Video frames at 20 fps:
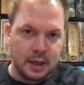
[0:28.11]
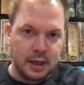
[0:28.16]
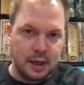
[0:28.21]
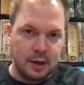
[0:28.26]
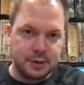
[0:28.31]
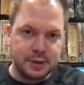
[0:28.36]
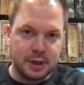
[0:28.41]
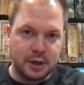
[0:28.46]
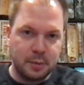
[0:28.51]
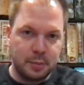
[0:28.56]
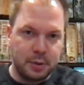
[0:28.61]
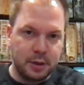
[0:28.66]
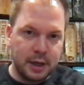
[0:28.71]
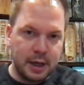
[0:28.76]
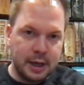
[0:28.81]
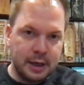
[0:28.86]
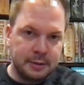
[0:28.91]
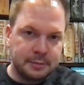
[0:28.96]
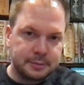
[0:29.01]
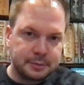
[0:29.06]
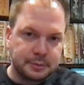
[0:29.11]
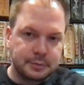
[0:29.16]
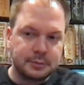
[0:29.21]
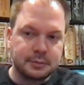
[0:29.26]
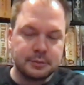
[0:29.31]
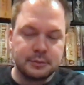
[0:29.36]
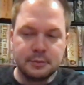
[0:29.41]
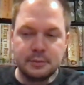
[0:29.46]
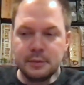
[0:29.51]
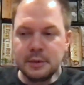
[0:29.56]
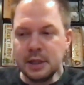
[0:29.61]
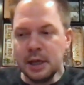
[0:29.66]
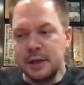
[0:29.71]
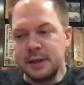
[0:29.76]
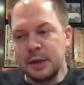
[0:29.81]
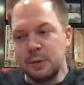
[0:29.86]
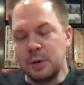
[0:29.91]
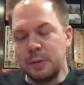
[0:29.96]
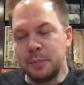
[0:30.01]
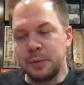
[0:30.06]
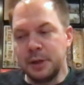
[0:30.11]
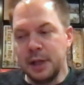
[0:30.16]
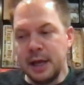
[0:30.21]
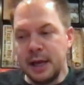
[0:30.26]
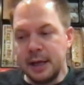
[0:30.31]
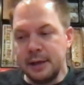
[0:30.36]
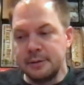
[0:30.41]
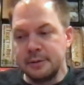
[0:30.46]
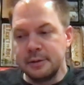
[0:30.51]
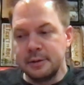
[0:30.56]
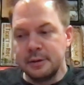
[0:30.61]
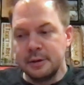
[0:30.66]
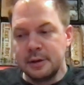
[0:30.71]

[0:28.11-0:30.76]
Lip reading: Here's how to play, and then we play it,